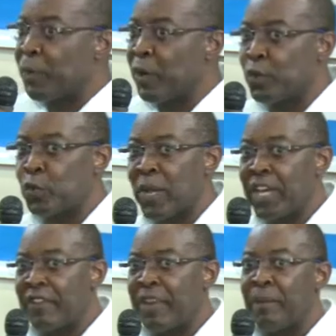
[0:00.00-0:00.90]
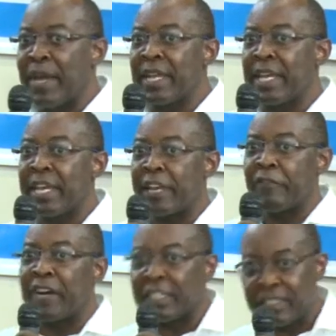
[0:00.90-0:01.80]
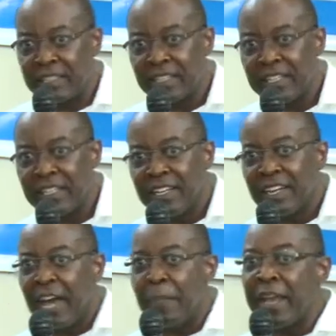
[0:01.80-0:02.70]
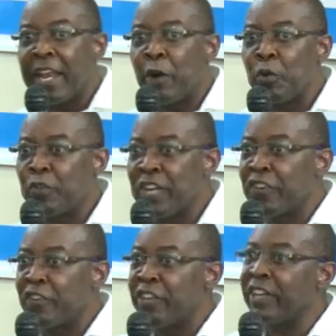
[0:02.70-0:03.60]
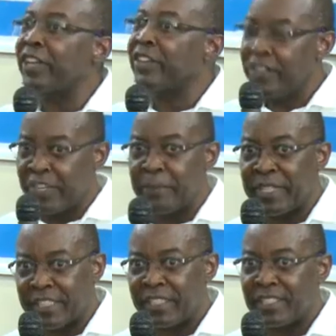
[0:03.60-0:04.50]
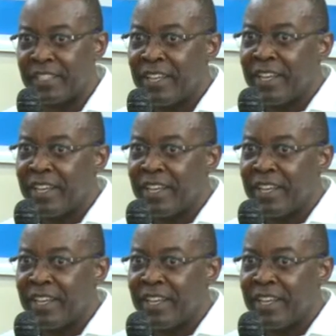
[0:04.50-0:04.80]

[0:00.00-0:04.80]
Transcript: because you are given money in advance, and then now you start treating patients.